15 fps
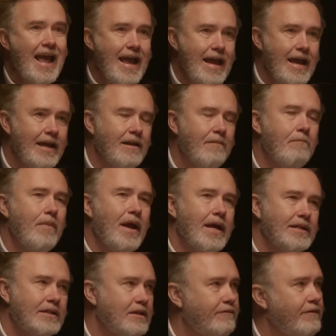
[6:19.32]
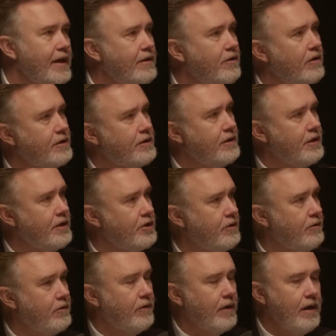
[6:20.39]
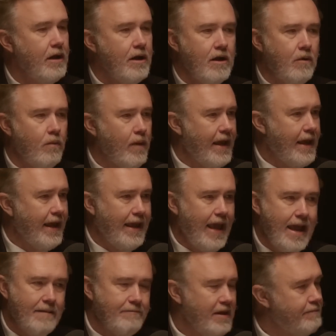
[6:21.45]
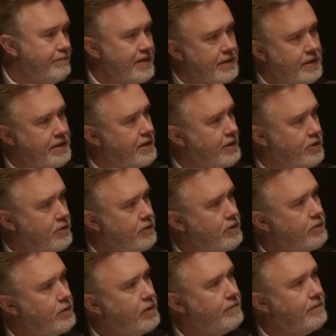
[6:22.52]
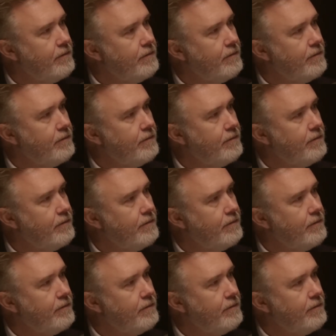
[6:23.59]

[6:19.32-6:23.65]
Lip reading: and pass the faith on to the children. It can't be business as usual.